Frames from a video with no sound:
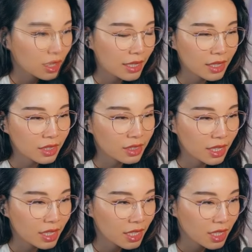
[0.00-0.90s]
And then there's
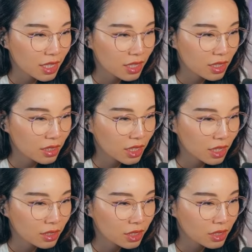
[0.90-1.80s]
daily uh,
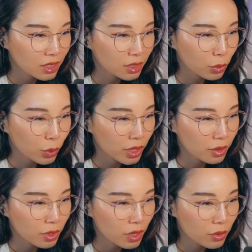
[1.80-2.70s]
challenges.
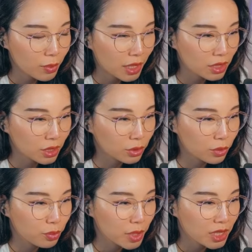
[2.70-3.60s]
Win three battles
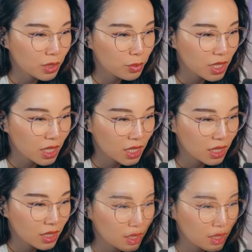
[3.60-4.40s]
with Beast Mini.